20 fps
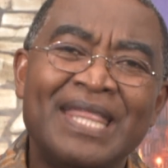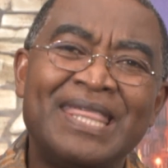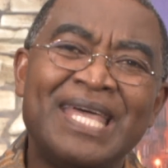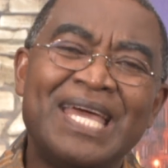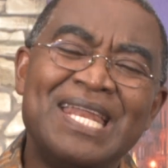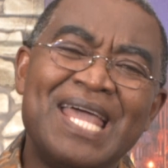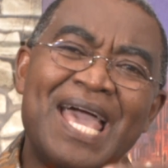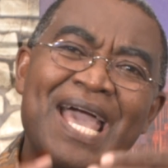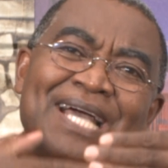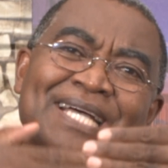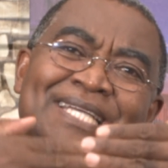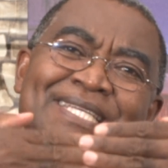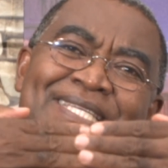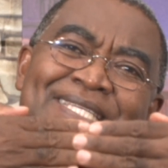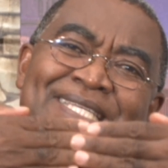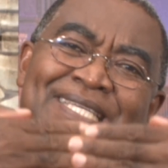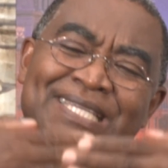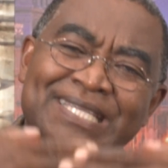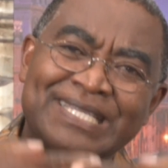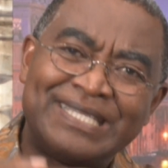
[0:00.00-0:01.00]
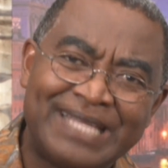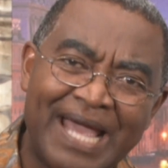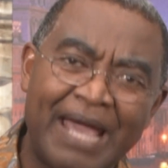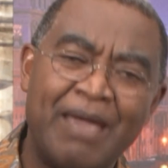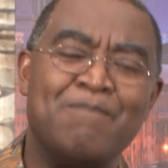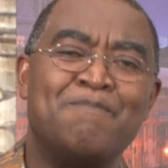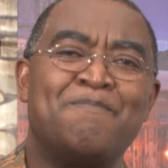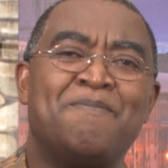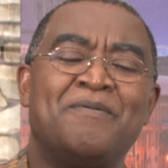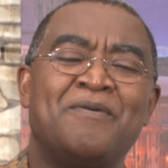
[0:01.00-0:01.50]
The next
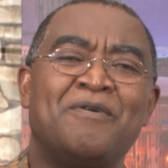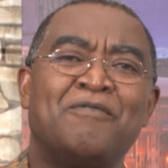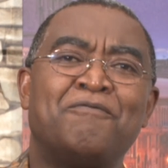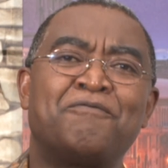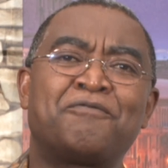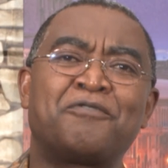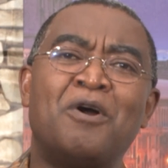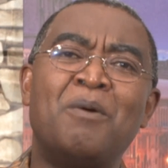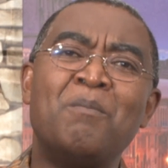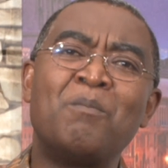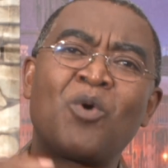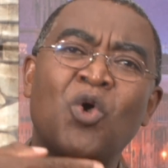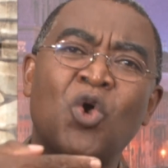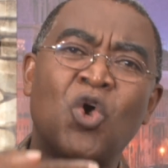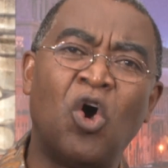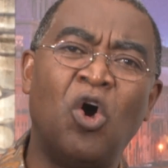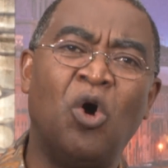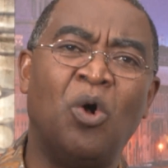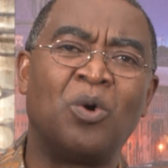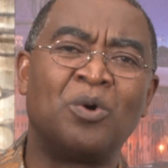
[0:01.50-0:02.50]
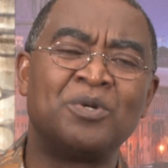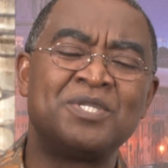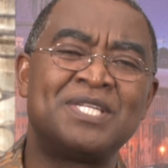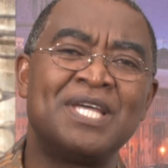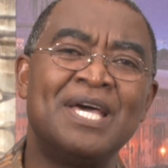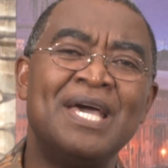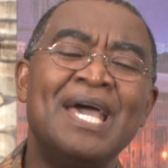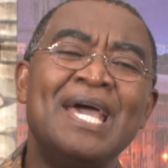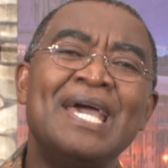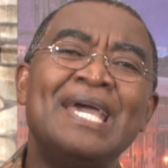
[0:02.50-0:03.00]
step from goals
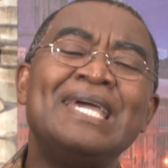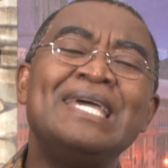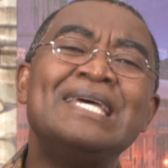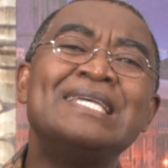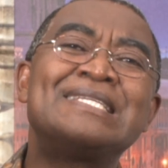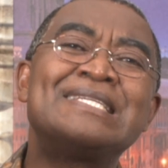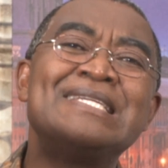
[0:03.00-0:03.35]
is